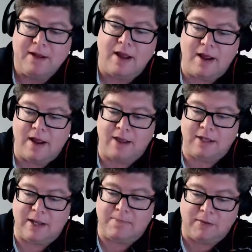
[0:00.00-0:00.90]
and
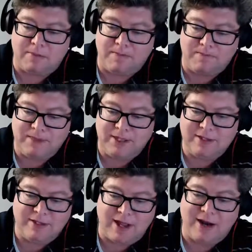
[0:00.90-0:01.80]
they put them
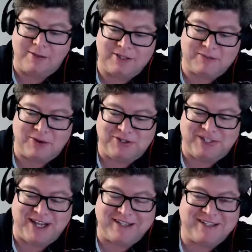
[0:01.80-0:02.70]
I know
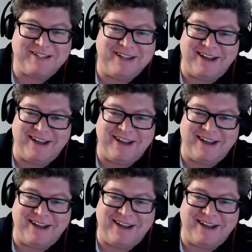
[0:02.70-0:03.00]
spruce tits,